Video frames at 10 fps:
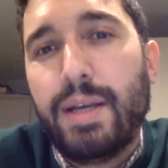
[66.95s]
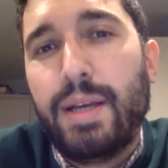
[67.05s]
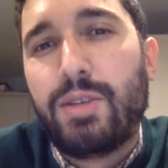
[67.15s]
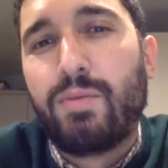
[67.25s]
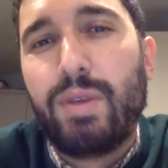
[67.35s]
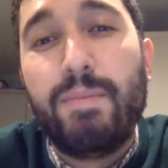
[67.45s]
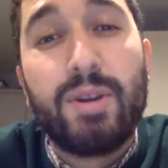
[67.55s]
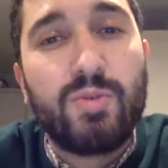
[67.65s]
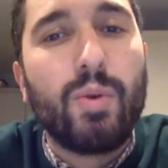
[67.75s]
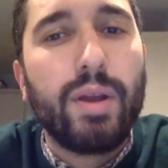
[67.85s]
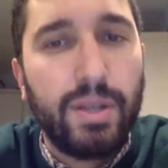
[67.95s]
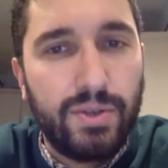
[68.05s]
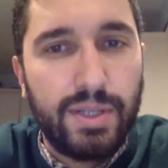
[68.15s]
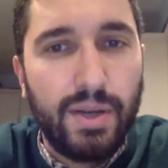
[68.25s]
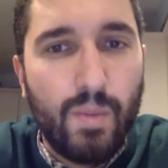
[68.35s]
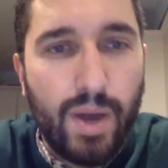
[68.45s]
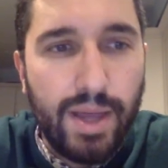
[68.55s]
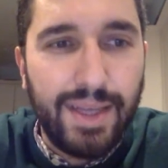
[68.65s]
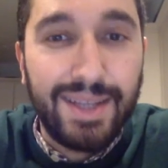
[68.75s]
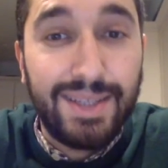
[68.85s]
It's a really much more interesting
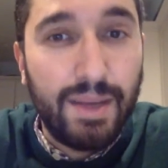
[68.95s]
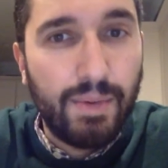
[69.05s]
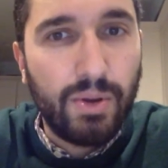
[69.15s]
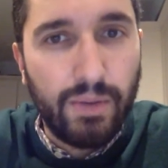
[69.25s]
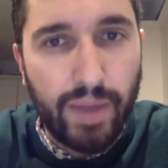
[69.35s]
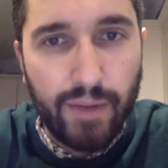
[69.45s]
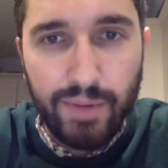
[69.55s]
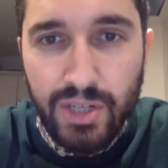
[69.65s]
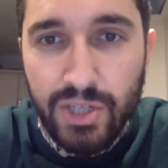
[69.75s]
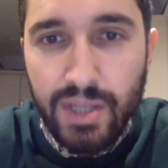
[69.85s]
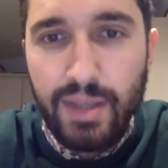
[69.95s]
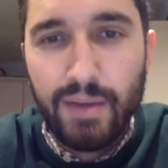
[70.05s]
wine than is typical of that region.